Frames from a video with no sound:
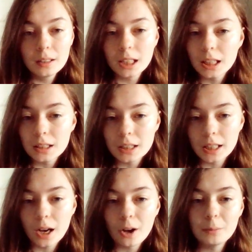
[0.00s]
and
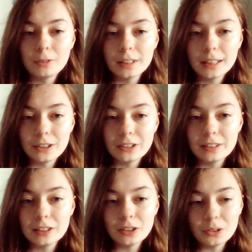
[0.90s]
hopefully
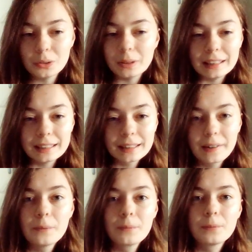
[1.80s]
continue to work,
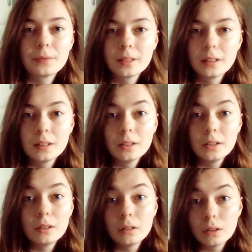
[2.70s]

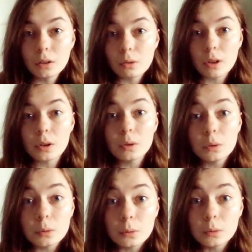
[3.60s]
although
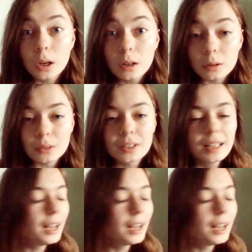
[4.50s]
who knows,